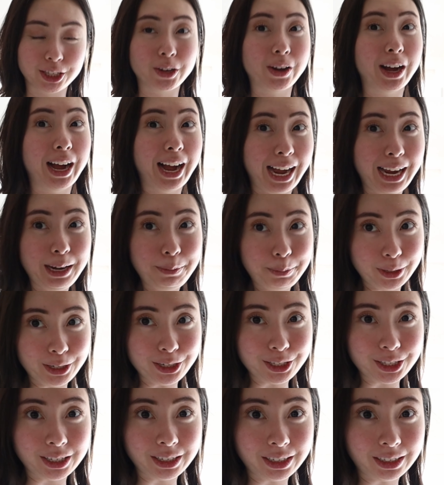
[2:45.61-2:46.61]
So I
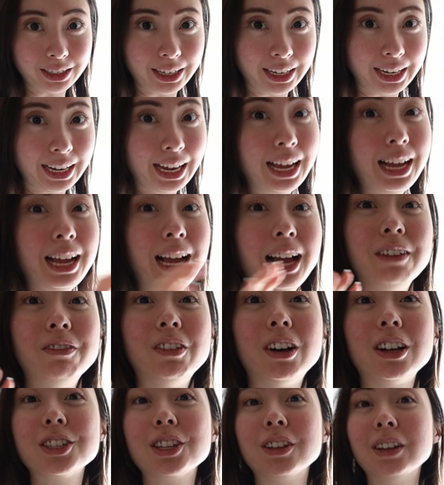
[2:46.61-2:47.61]
personally have
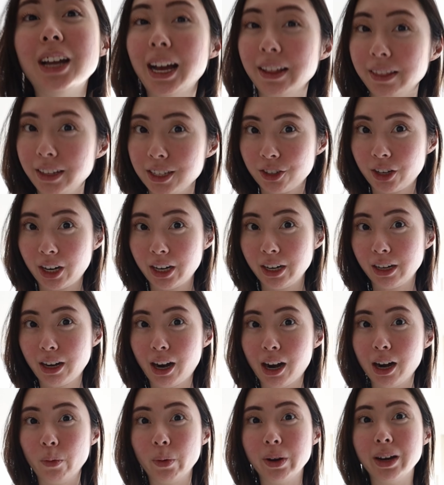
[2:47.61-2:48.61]
also had this credit
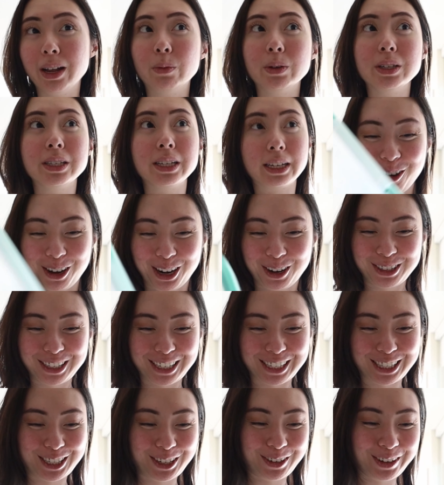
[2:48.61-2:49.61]
card when I was
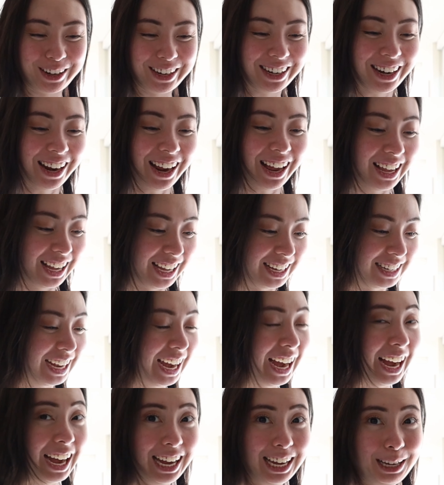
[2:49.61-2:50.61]
a student, and
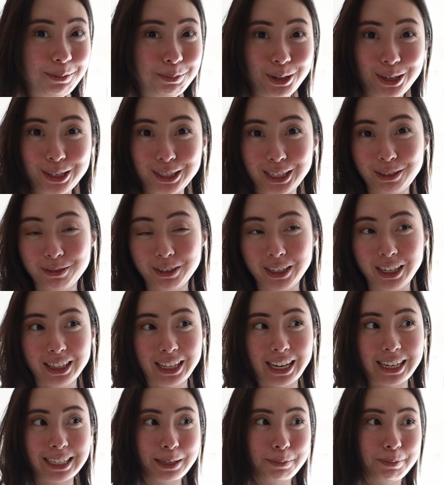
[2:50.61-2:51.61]
I personally really
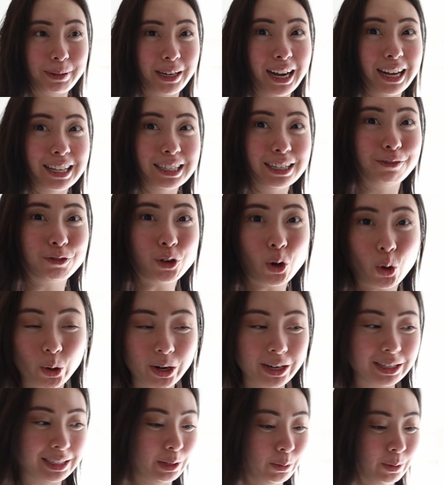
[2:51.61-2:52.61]
liked it because, of
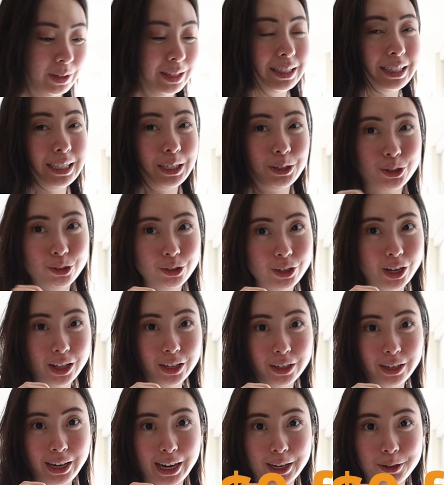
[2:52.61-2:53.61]
course, it was $0
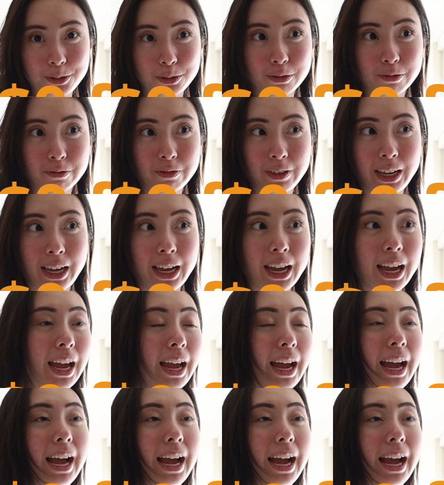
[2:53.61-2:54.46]
annual fee,